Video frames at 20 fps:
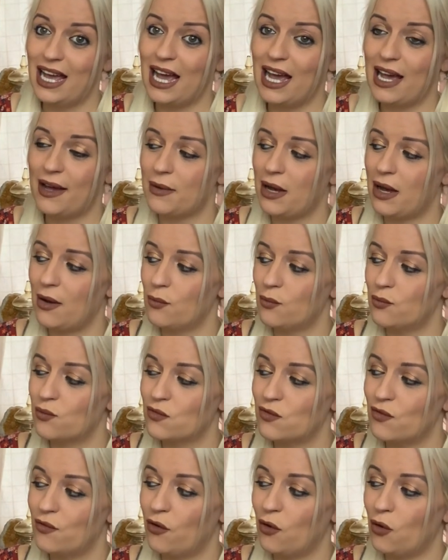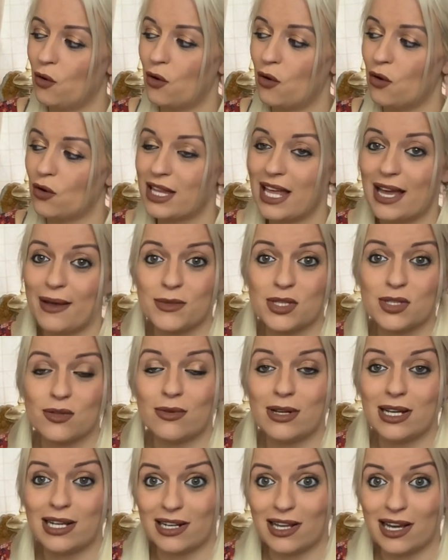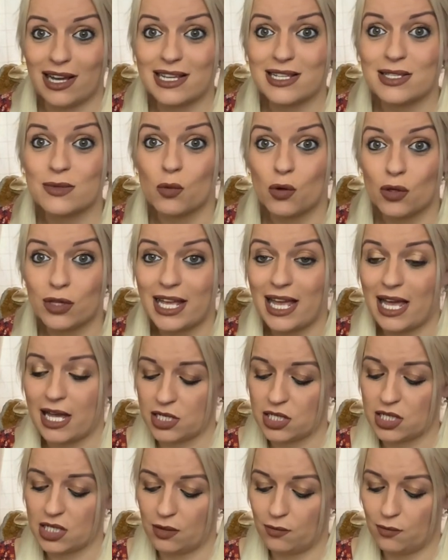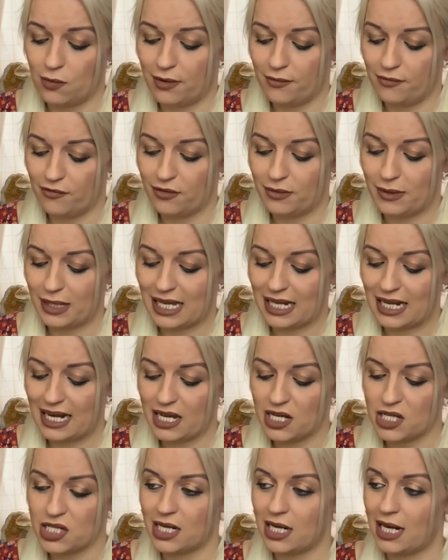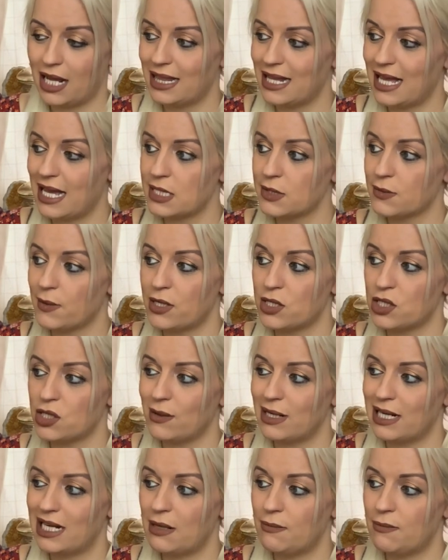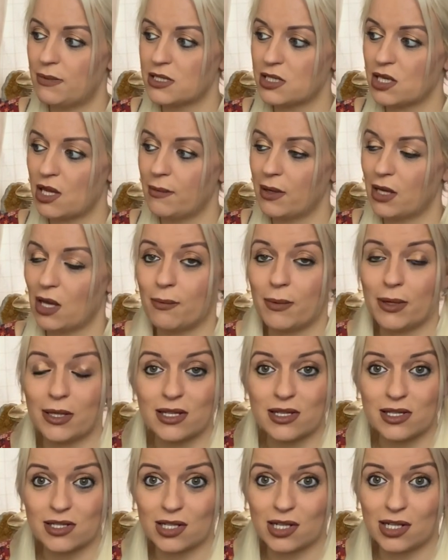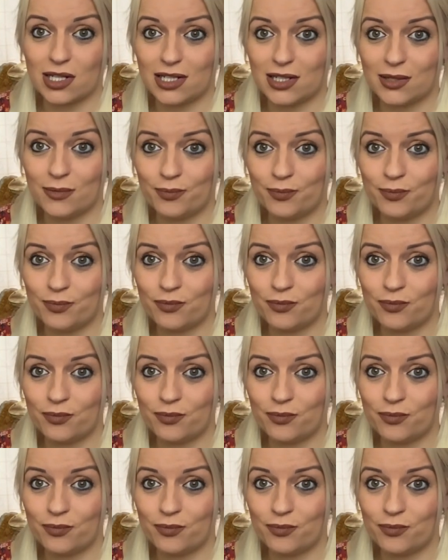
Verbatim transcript: and for them to realise what they actually want from the connection, and that's why Dua Lipa is coming up at the start.